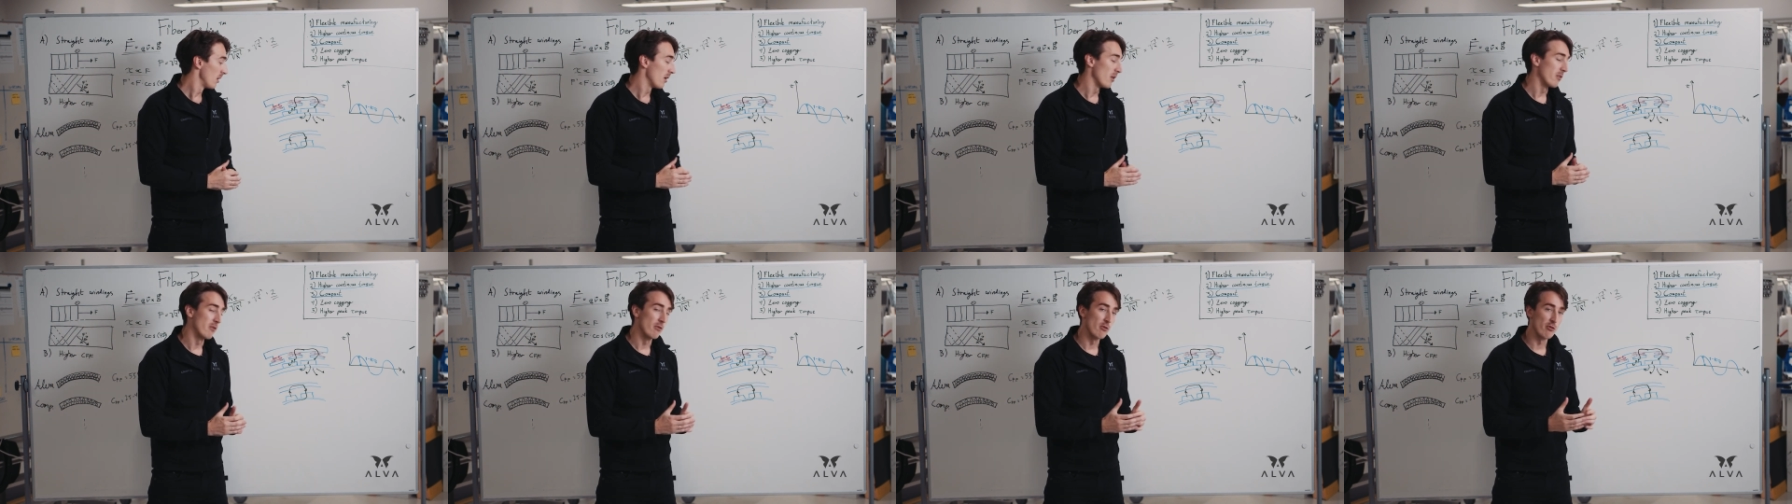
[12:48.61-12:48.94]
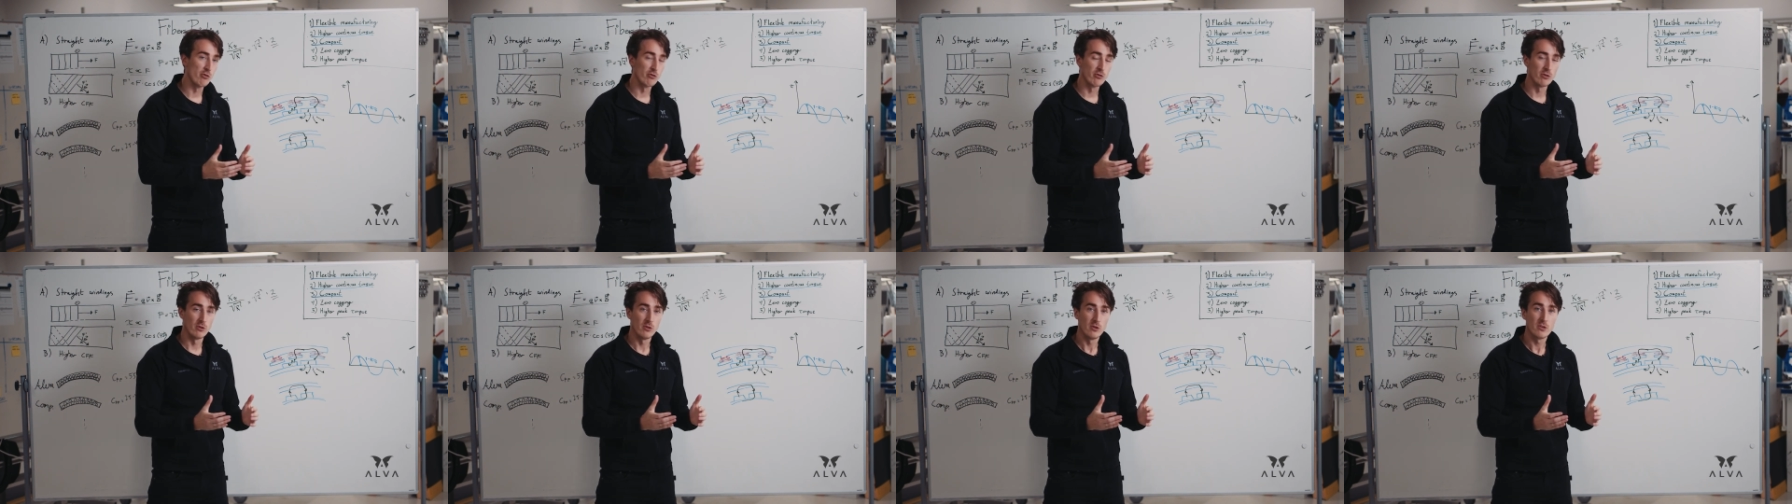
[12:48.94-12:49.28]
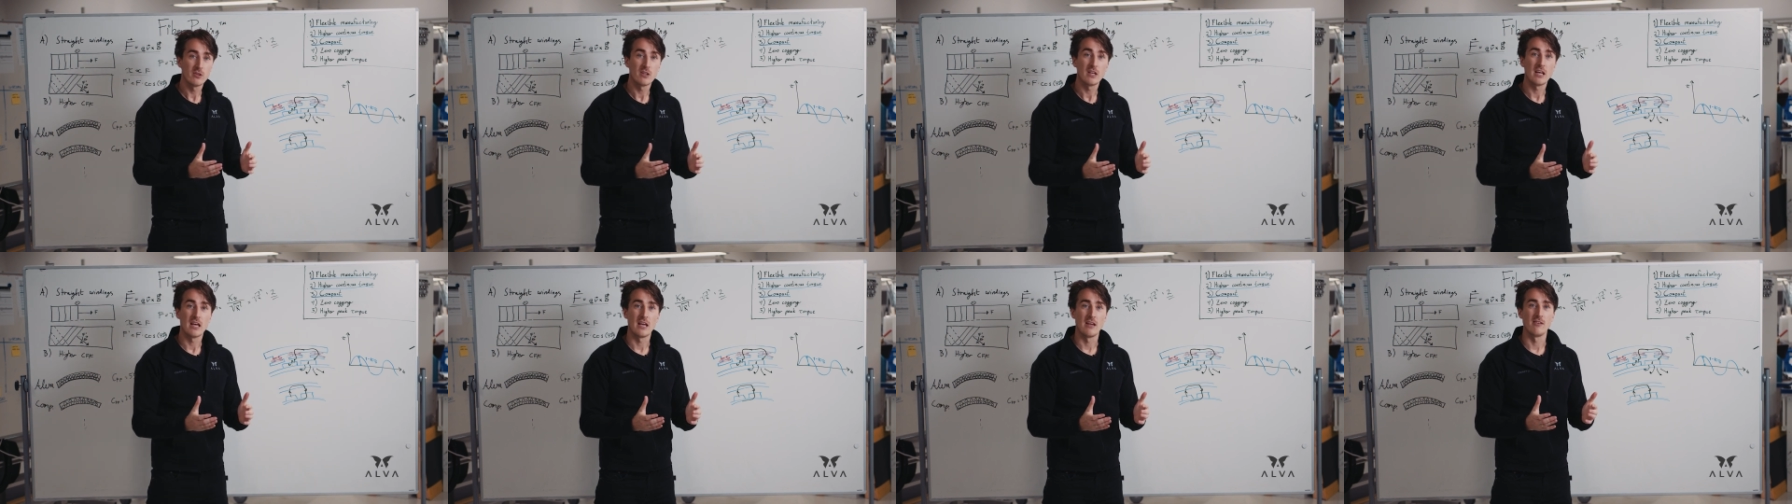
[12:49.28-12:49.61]
The result
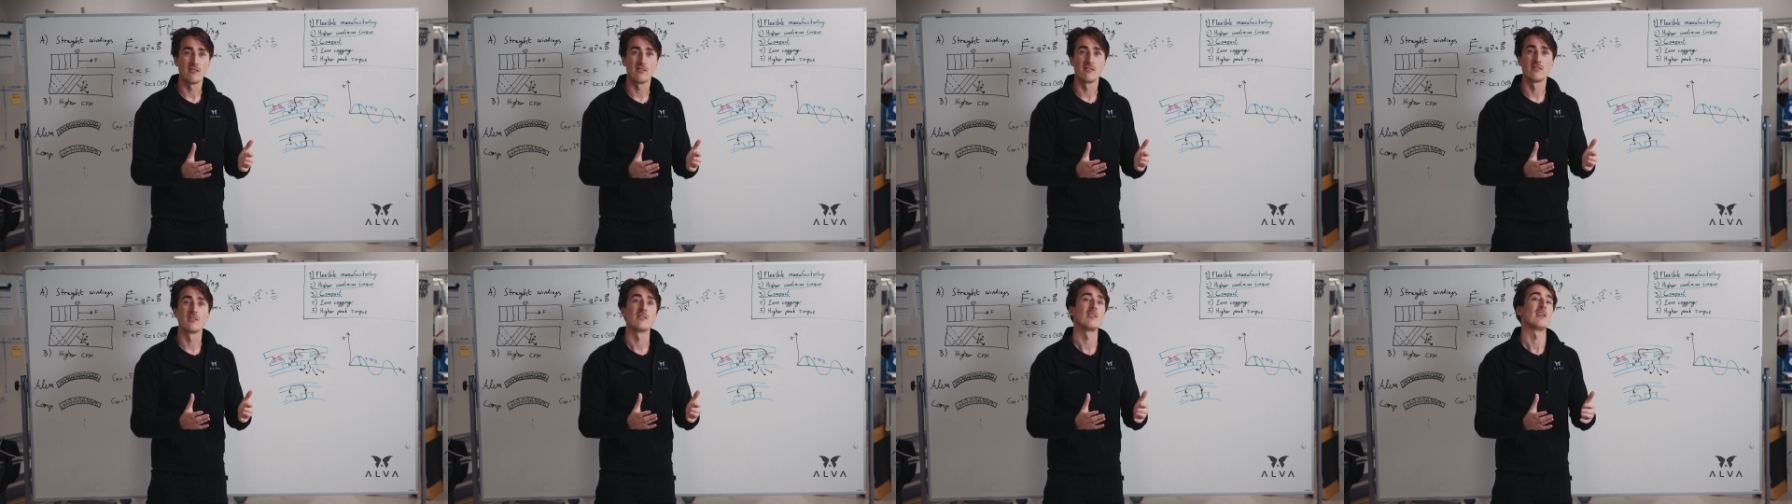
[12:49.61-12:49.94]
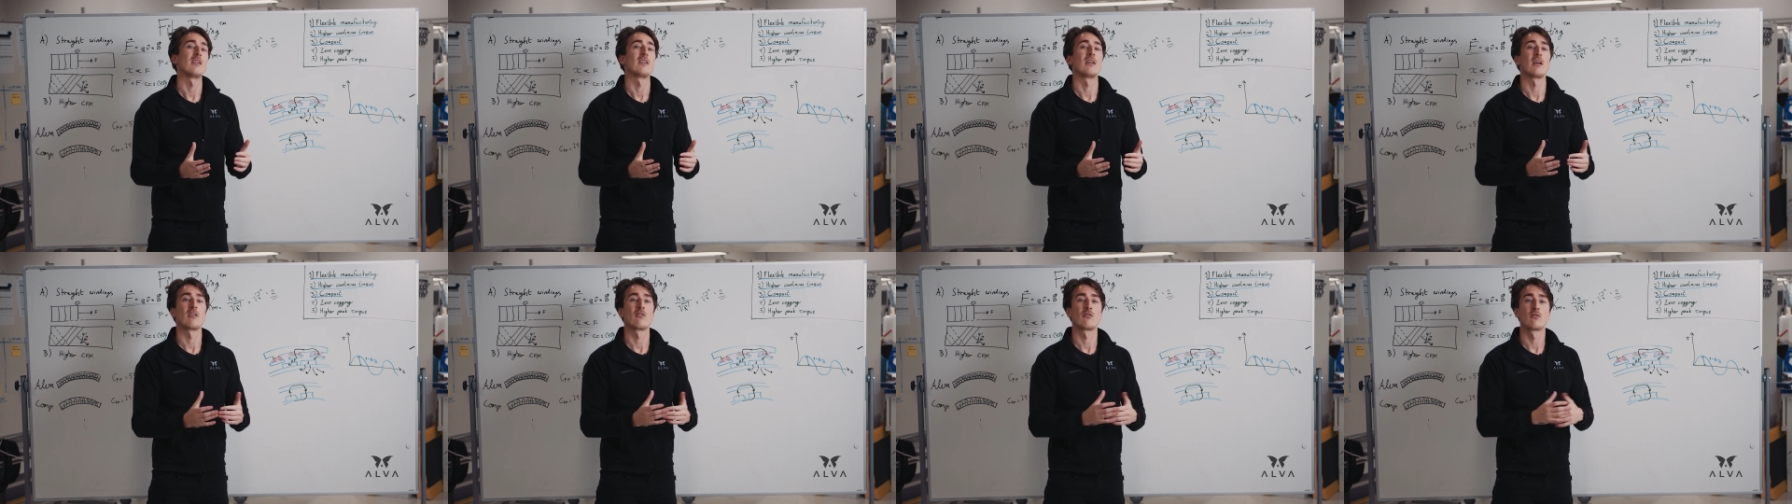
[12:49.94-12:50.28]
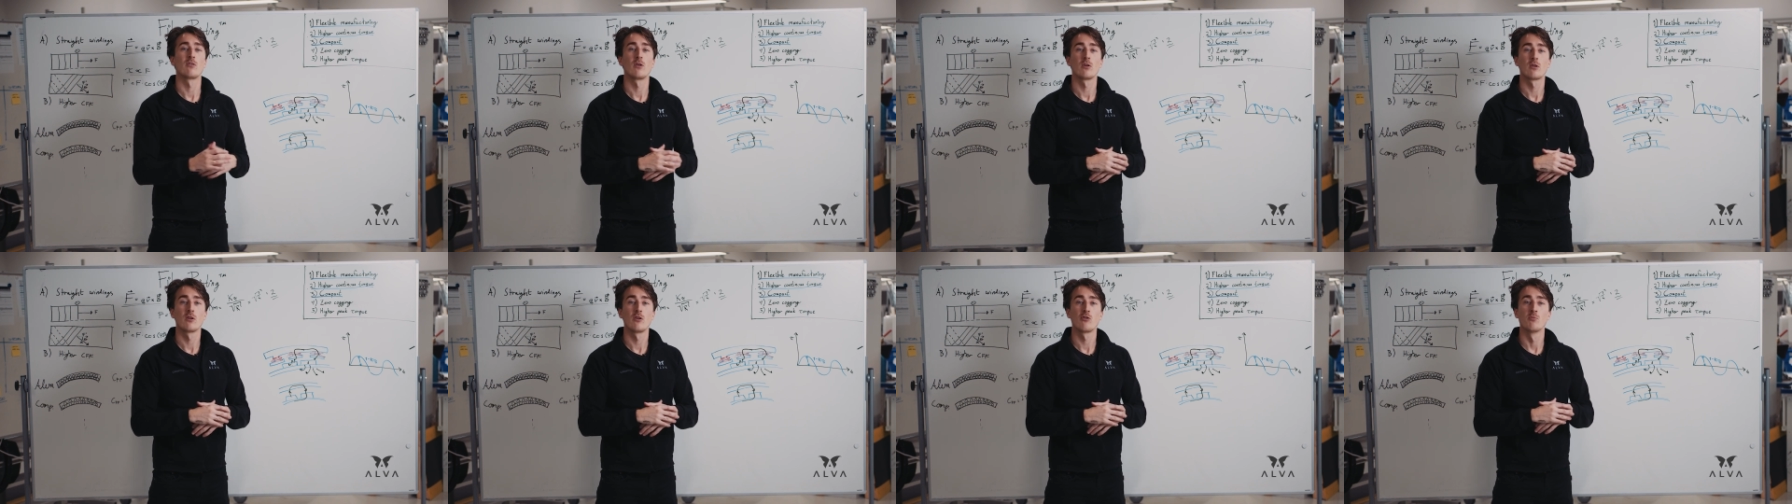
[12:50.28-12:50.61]
is that
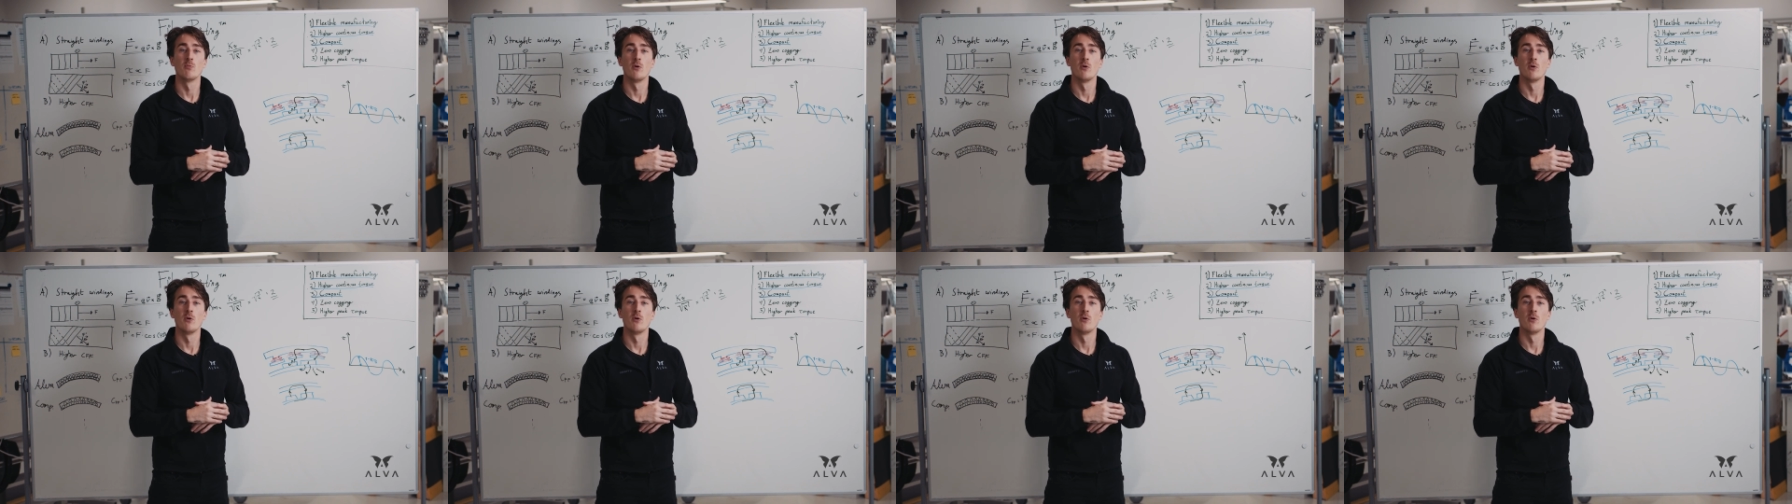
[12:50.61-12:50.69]
slotless